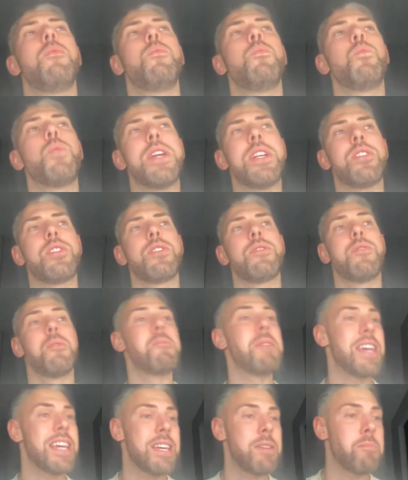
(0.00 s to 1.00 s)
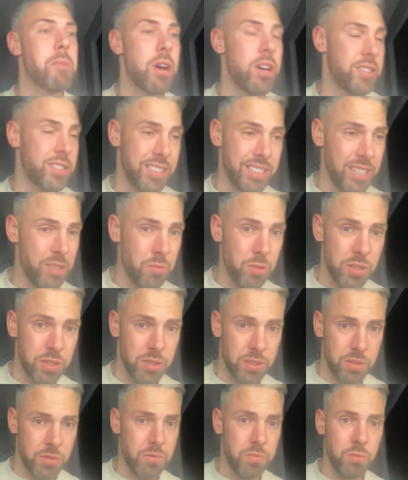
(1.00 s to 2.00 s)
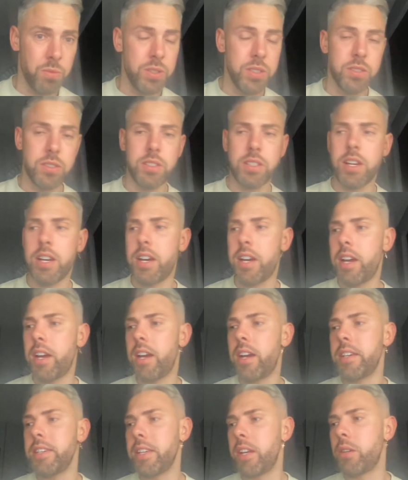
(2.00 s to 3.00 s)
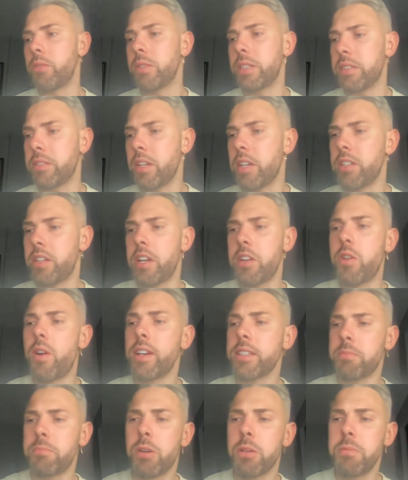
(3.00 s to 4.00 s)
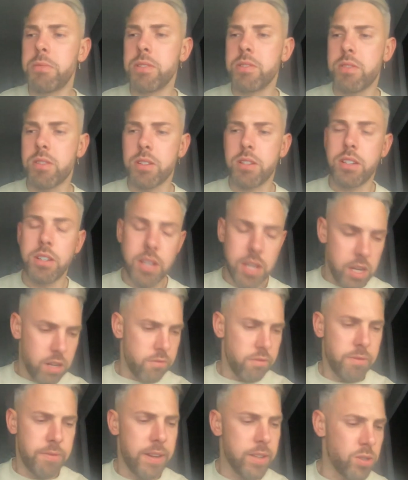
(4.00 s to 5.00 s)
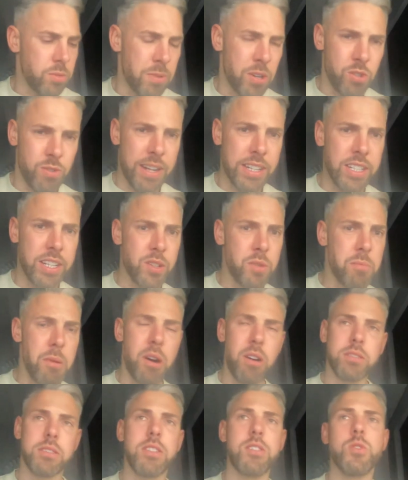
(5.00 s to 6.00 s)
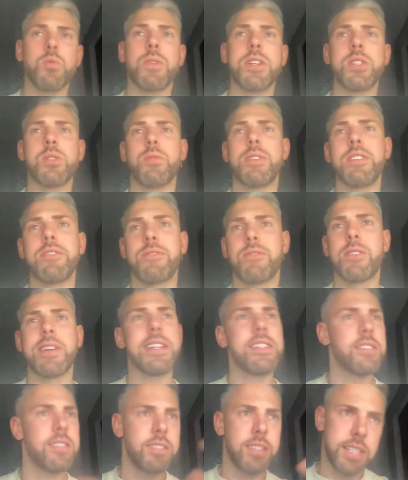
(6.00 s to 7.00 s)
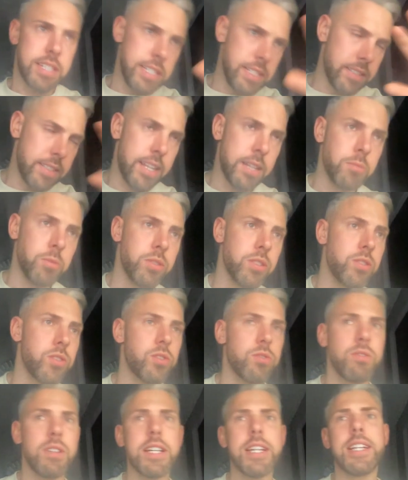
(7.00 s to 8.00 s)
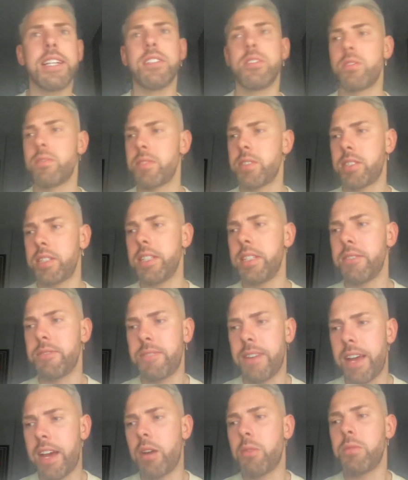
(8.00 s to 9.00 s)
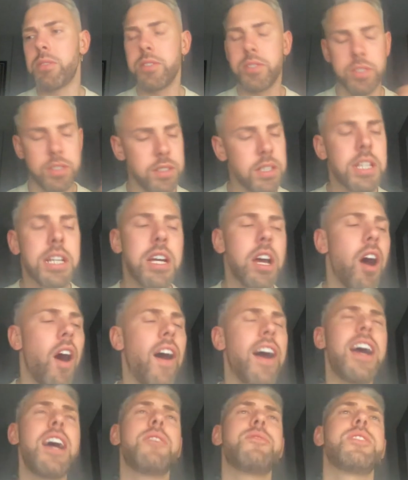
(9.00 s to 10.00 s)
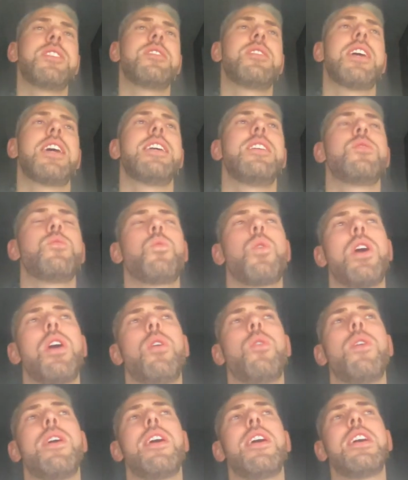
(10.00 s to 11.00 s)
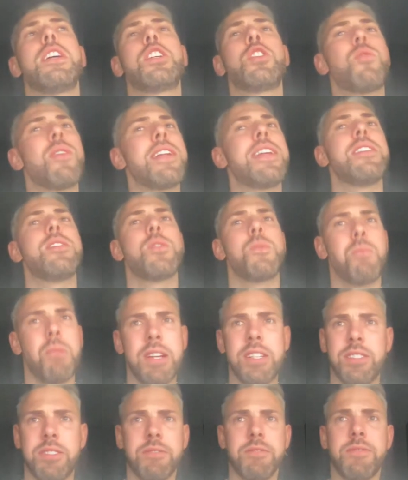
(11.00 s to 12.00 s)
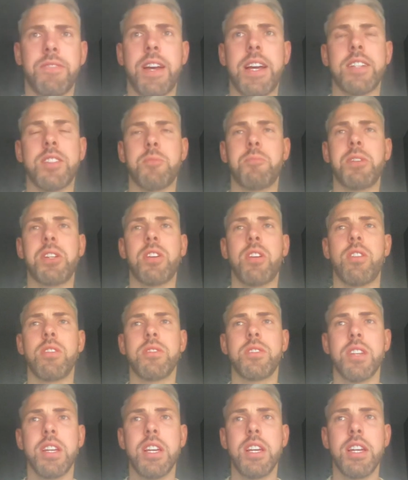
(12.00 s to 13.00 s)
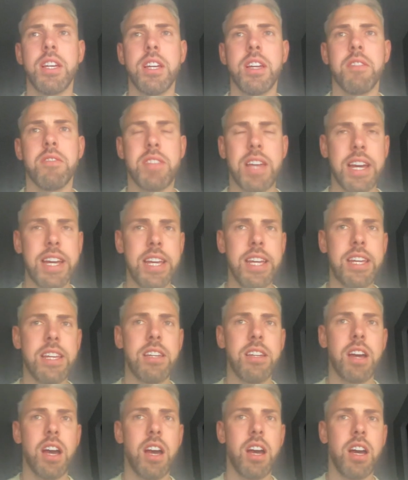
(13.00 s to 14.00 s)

which for me personally was you know, a nice moment to reflect on my granddad who passed in 2023. So seeing his name on the screen and obviously the flowers. And I have to say as well, credit to Preston fans, because they